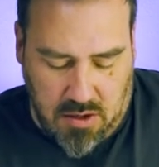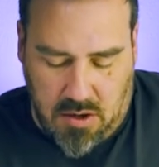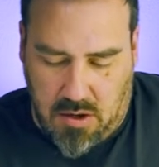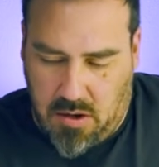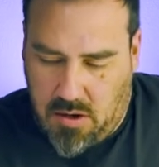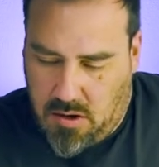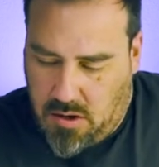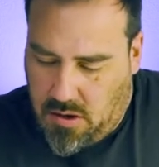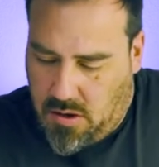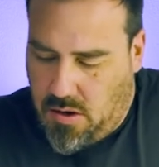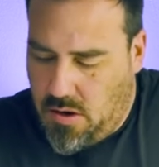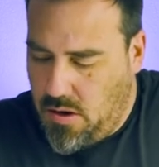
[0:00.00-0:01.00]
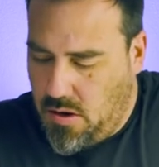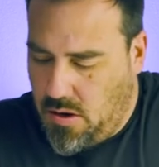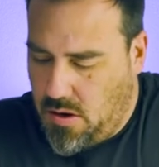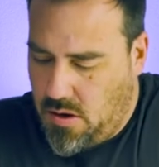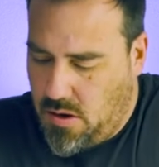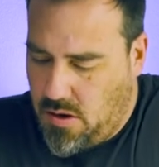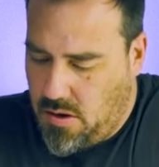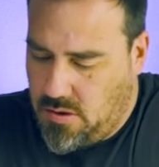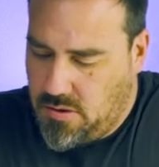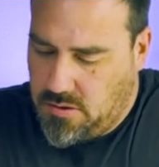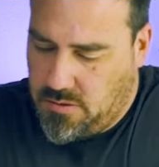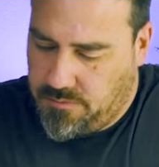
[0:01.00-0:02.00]

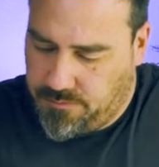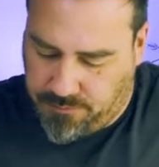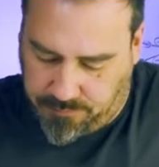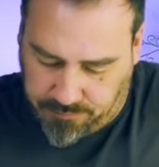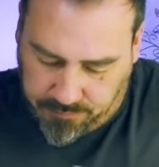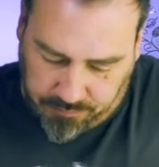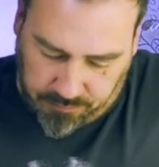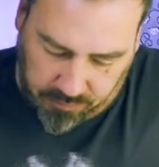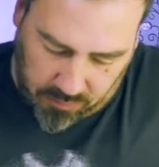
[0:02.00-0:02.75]
No one is speaking in this clip.